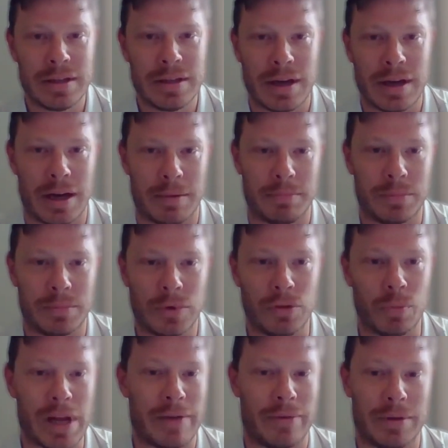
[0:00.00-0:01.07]
because
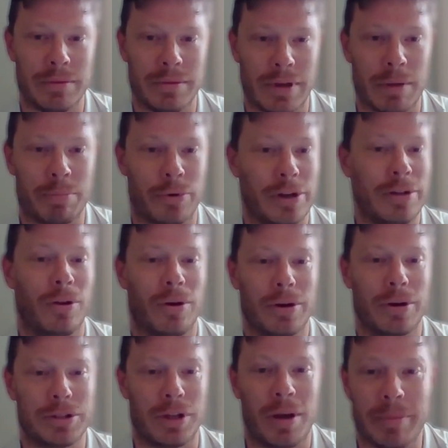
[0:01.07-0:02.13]
we have a pretty
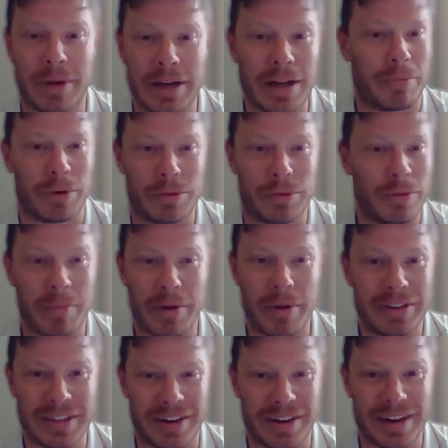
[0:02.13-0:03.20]
large alumni network through the
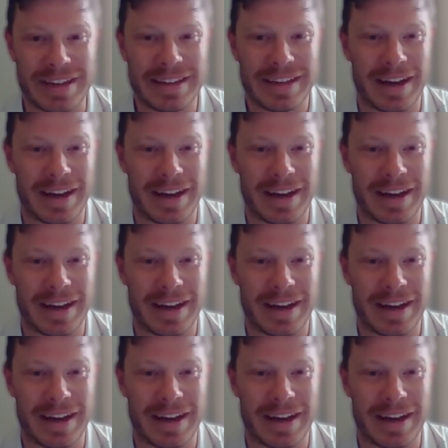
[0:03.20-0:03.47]
military,